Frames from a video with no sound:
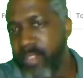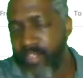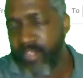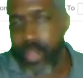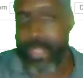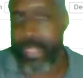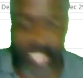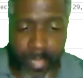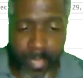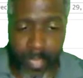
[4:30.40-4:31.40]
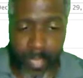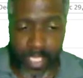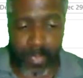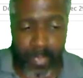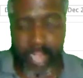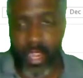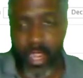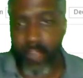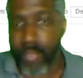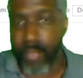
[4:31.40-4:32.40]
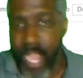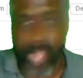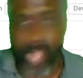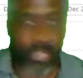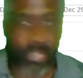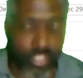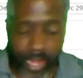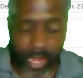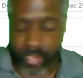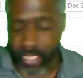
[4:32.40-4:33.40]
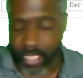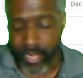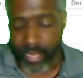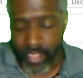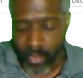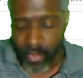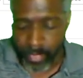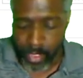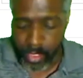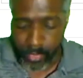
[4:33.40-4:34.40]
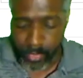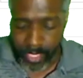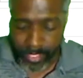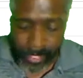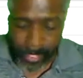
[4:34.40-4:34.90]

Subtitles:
and flows that we typically would expect from the hodlers and traders that are in the crypto space.